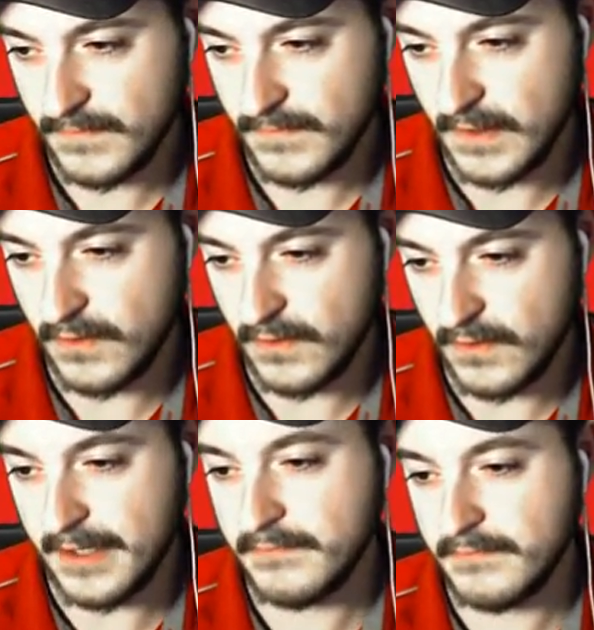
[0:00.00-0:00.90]

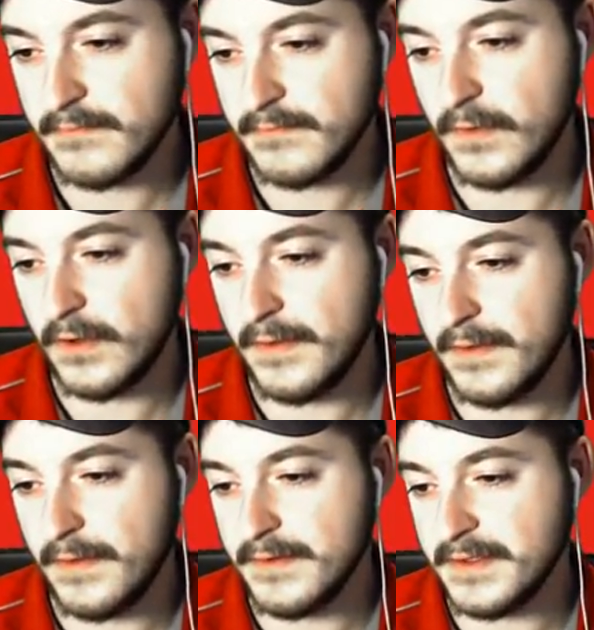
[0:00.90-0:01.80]
Okay, well that
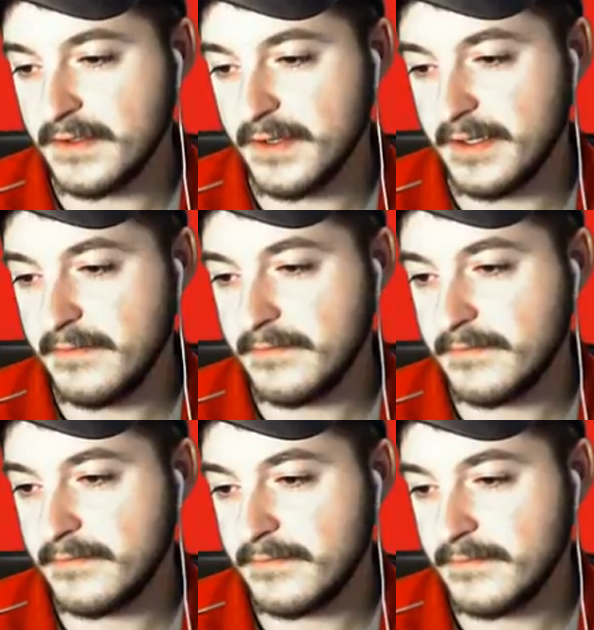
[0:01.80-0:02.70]
was a crit.
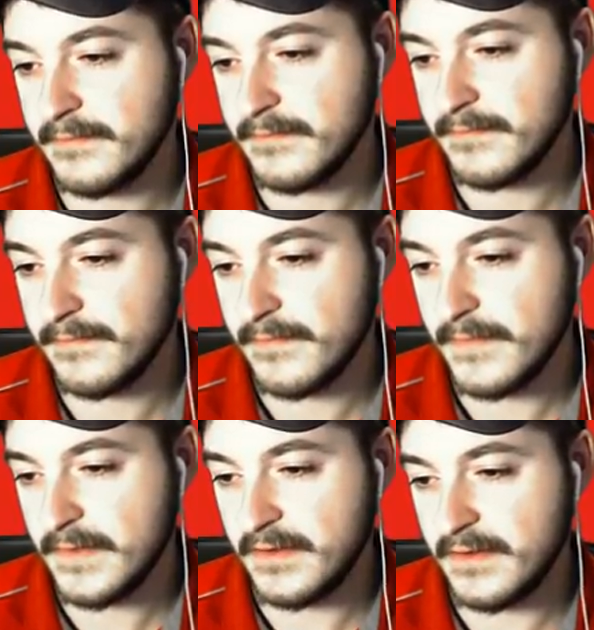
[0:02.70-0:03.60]

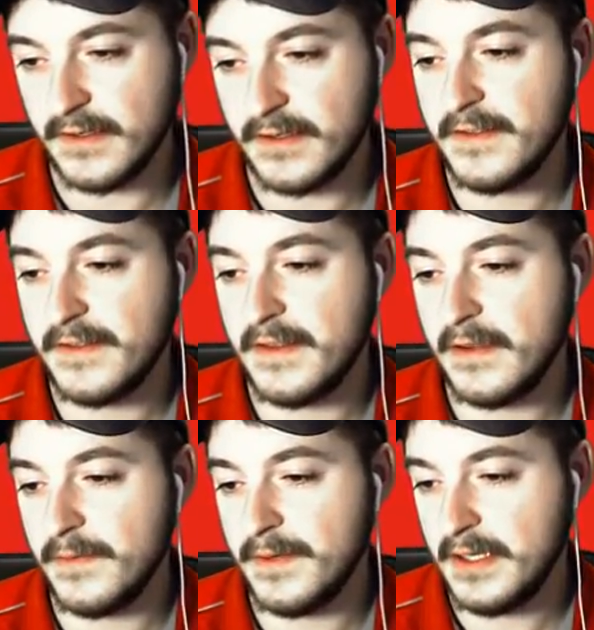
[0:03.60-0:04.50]
It's a good thing
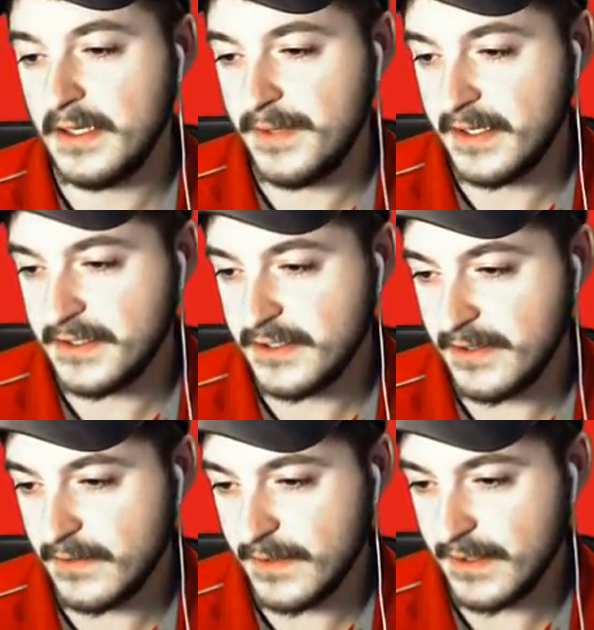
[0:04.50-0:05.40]
we needed Pikachu
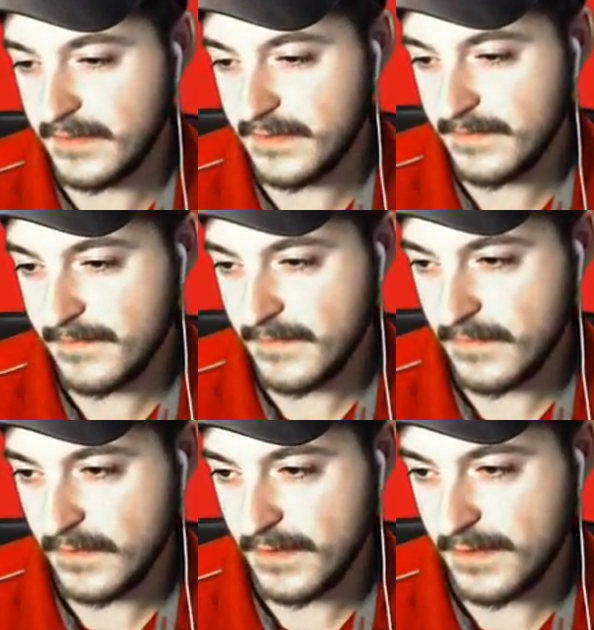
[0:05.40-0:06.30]
anyways.
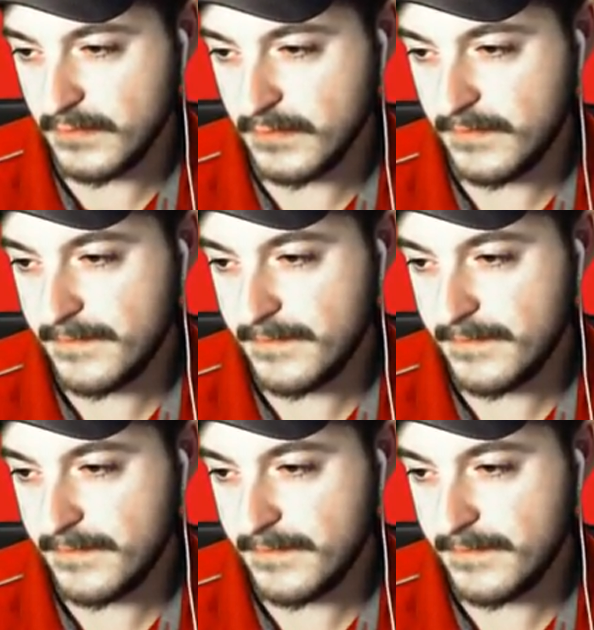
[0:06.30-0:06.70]
Thunderbolt.